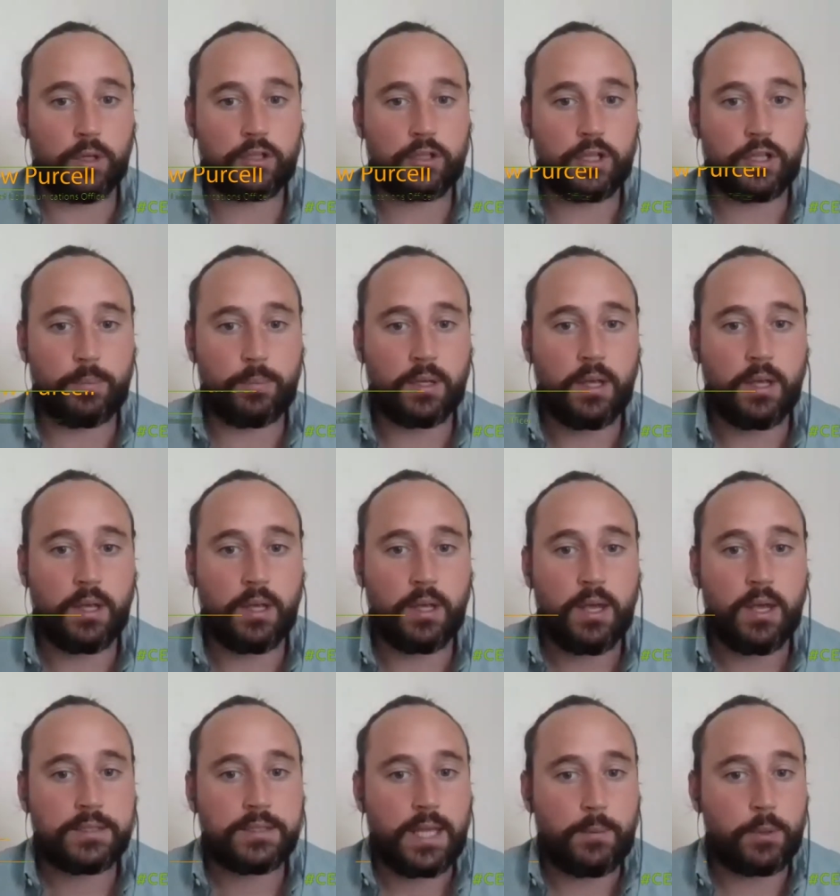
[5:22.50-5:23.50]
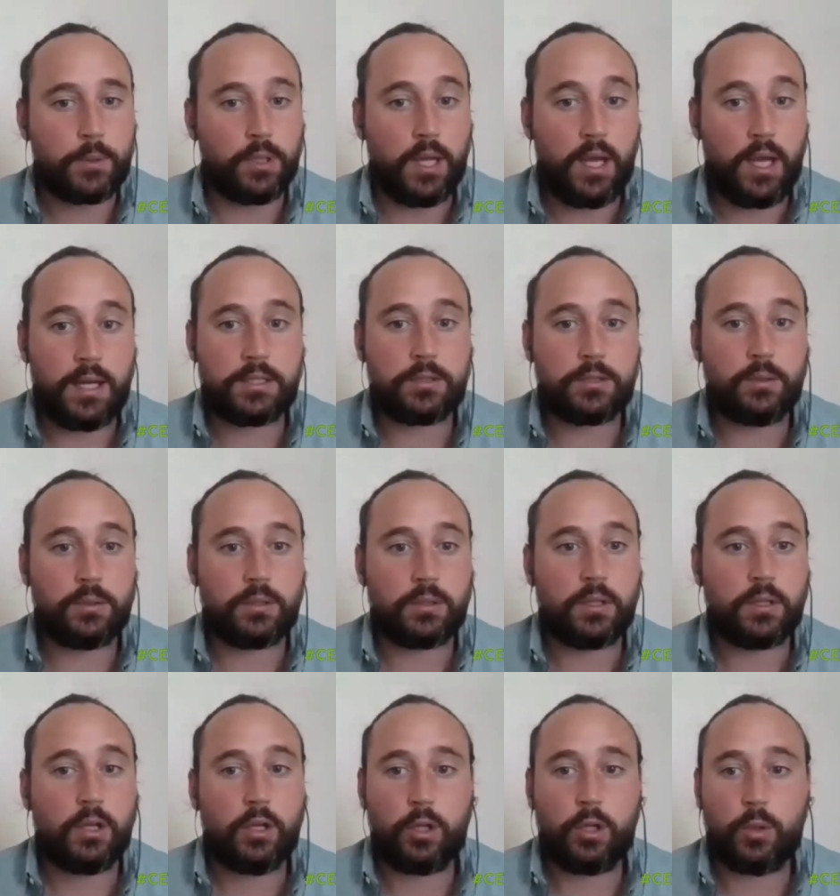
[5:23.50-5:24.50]
Samuel Herzog, who
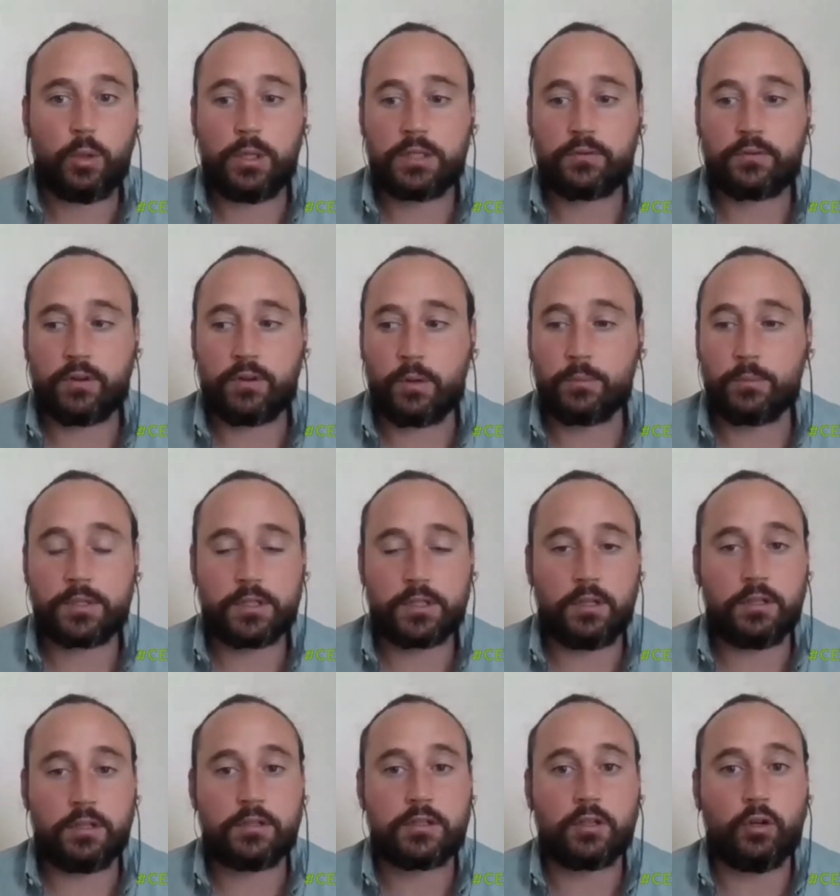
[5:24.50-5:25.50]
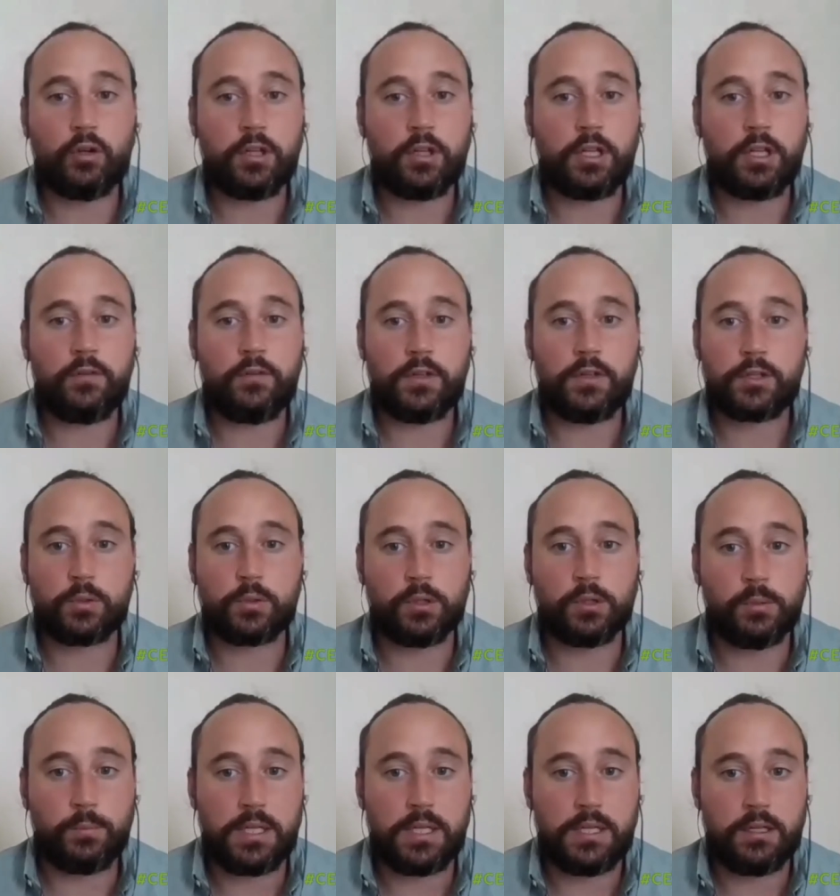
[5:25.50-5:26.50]
is from CERN's audiovisual media
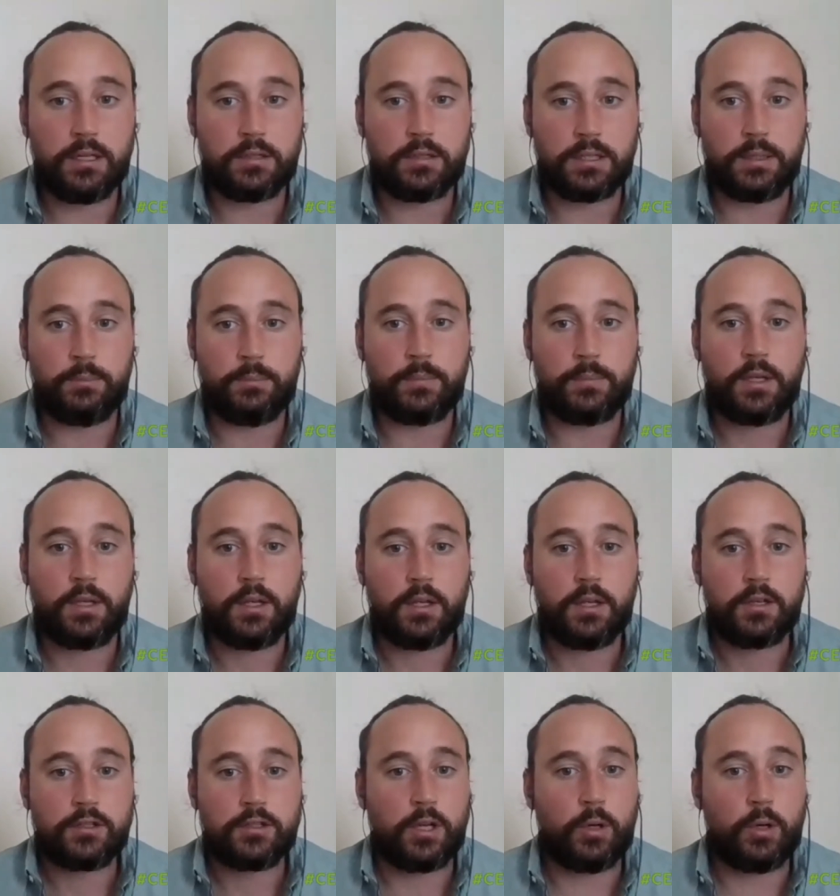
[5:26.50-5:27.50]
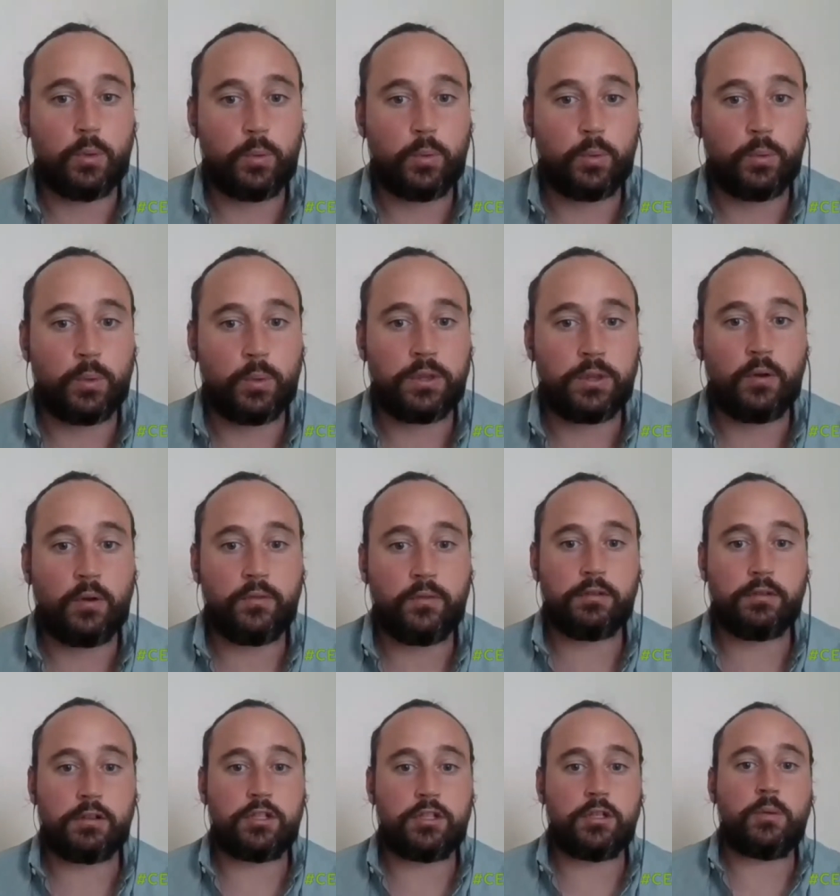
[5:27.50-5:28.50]
team. So with no further
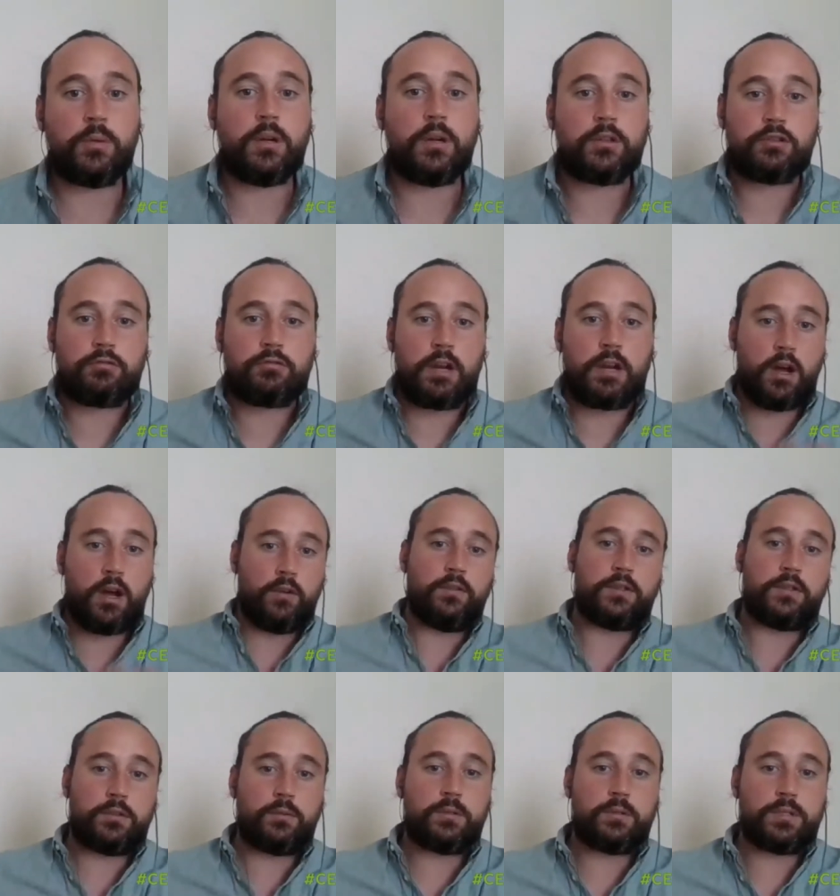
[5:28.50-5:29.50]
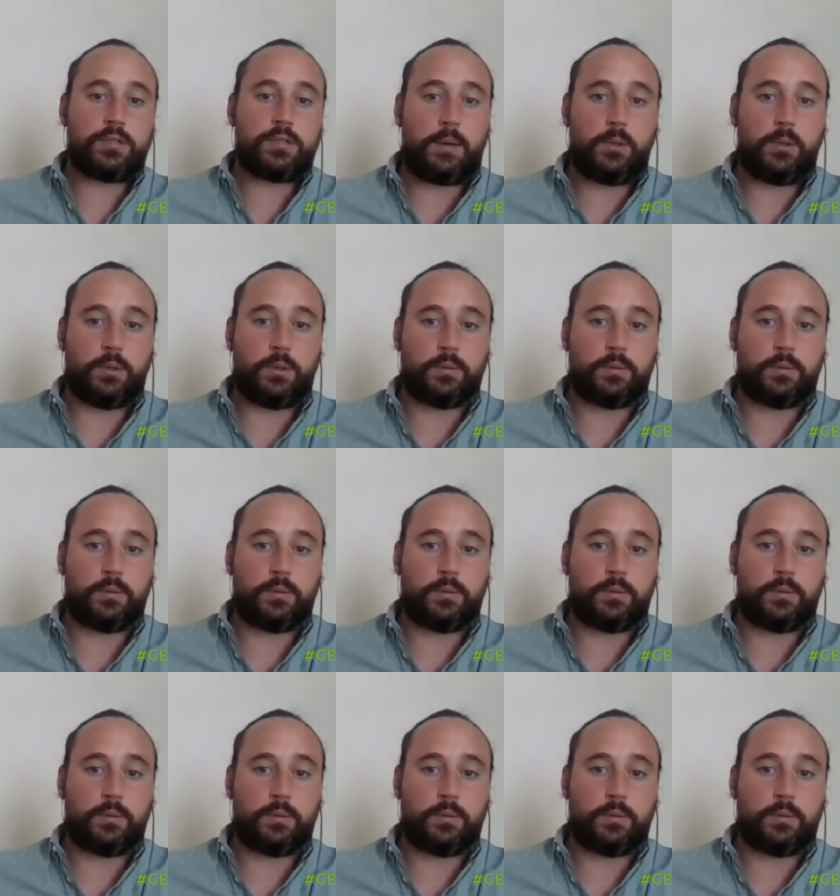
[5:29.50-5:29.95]
ado, straight over to Samuel.